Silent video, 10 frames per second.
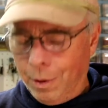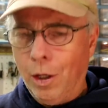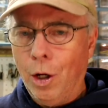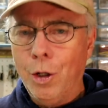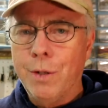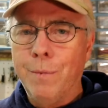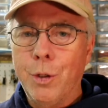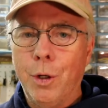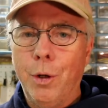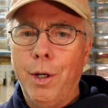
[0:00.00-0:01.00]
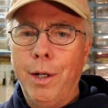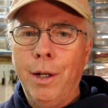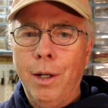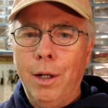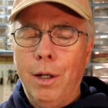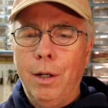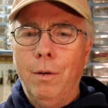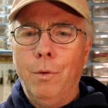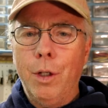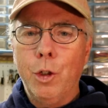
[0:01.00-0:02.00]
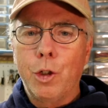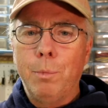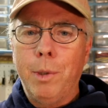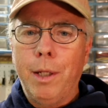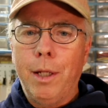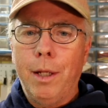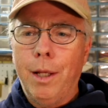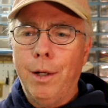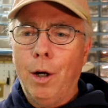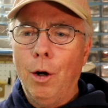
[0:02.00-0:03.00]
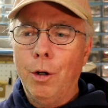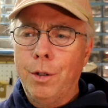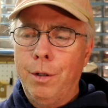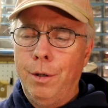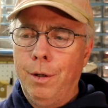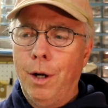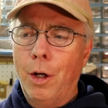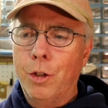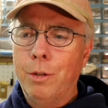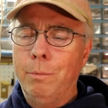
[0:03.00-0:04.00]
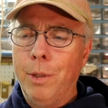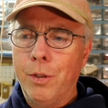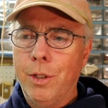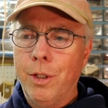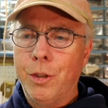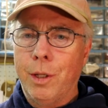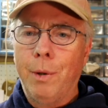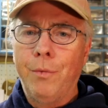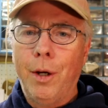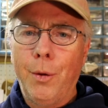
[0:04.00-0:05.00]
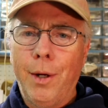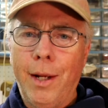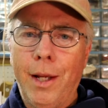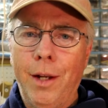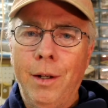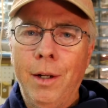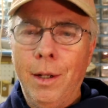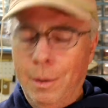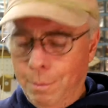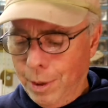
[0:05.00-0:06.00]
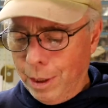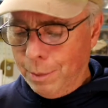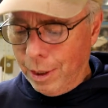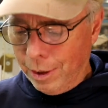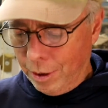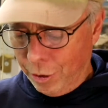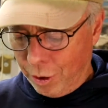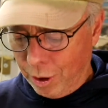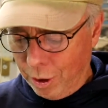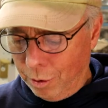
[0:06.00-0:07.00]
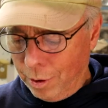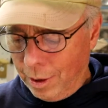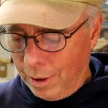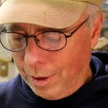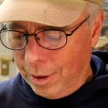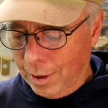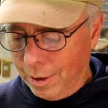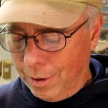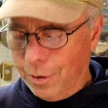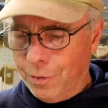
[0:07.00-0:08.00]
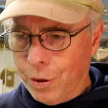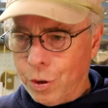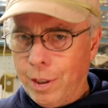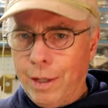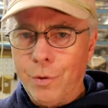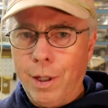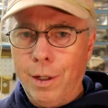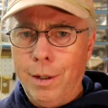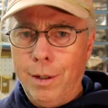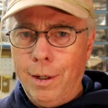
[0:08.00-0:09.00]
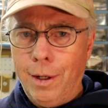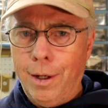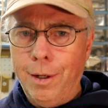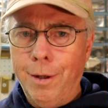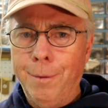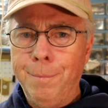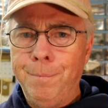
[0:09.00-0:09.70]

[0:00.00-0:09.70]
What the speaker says: large inventory of what used to be an art auction business that my father had many years ago, and eventually, after I